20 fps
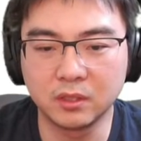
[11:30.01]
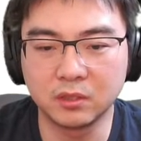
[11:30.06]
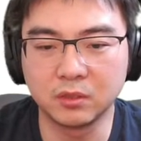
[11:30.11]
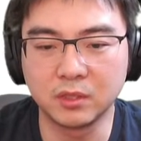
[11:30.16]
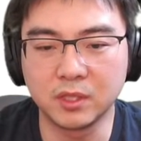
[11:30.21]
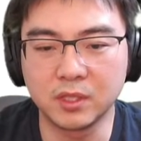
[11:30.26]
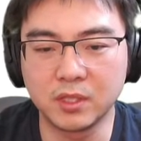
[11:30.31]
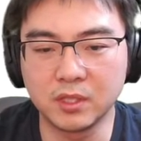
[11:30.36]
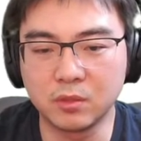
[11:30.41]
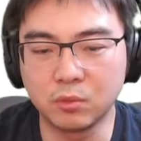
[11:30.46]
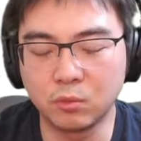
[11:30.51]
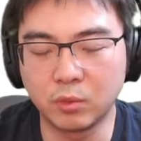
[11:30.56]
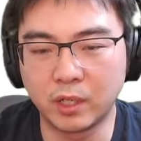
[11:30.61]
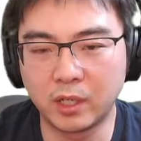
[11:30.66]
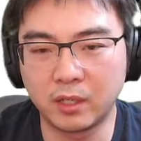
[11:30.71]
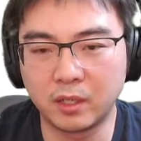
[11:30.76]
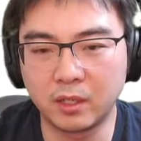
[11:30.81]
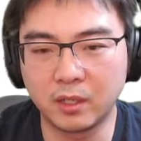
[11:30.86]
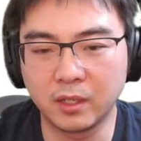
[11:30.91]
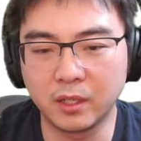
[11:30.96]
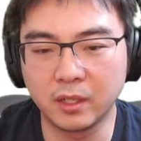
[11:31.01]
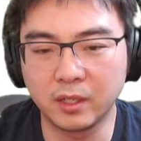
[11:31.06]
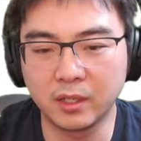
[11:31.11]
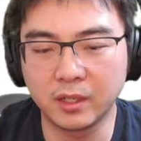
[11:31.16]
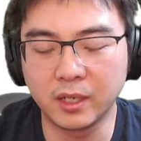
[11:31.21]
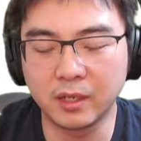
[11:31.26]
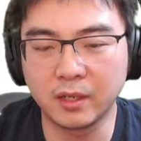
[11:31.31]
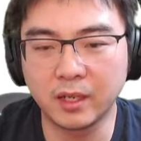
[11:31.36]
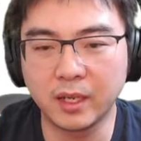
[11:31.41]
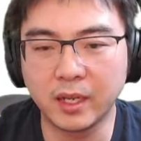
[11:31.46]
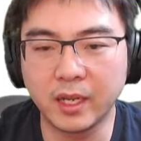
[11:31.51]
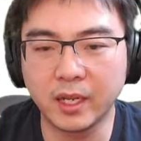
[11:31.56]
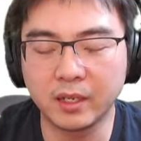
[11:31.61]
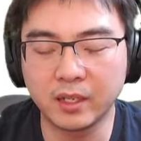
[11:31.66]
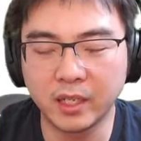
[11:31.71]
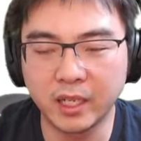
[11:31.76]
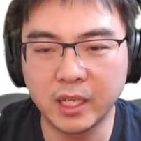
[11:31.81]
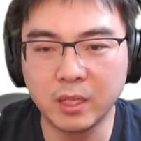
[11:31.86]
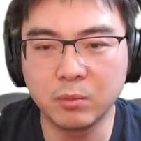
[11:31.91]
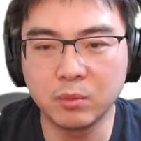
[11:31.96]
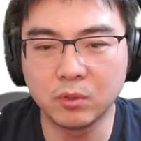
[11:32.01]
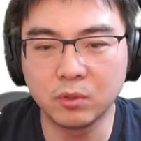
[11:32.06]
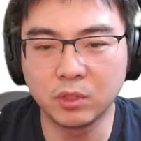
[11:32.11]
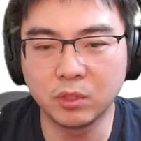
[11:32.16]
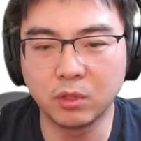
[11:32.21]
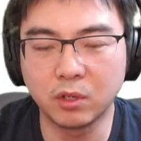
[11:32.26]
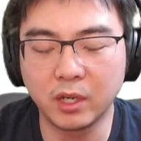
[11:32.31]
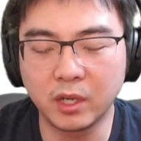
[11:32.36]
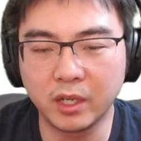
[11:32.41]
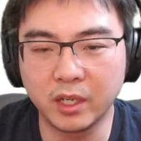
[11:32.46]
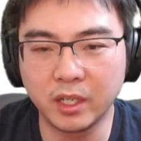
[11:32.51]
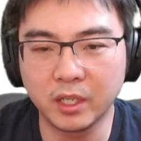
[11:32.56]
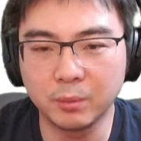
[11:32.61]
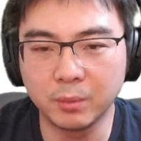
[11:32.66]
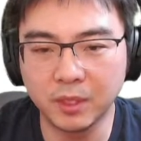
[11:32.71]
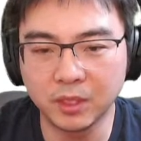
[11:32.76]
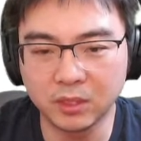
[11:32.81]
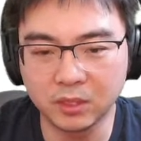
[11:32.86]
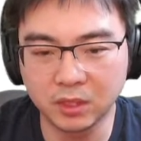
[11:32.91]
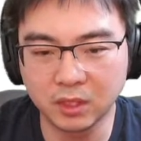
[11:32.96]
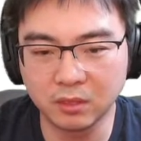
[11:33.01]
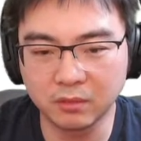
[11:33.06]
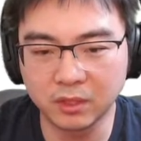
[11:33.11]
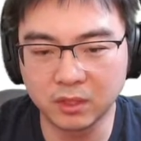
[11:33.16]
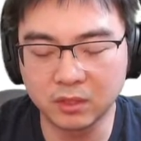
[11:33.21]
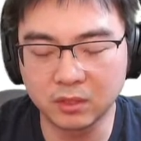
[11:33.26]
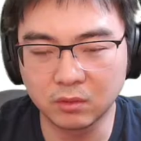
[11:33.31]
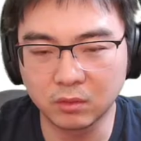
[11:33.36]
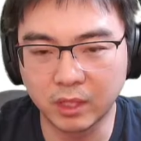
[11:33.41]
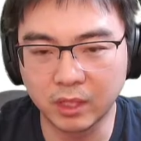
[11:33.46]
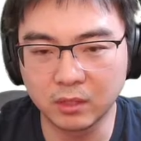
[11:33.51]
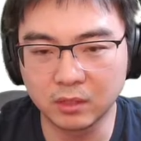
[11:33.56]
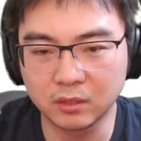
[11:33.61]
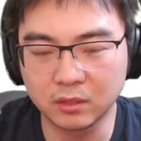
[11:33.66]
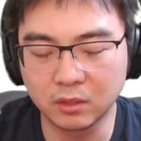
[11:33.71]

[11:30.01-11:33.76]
So this is where it can enable your IAP service, right?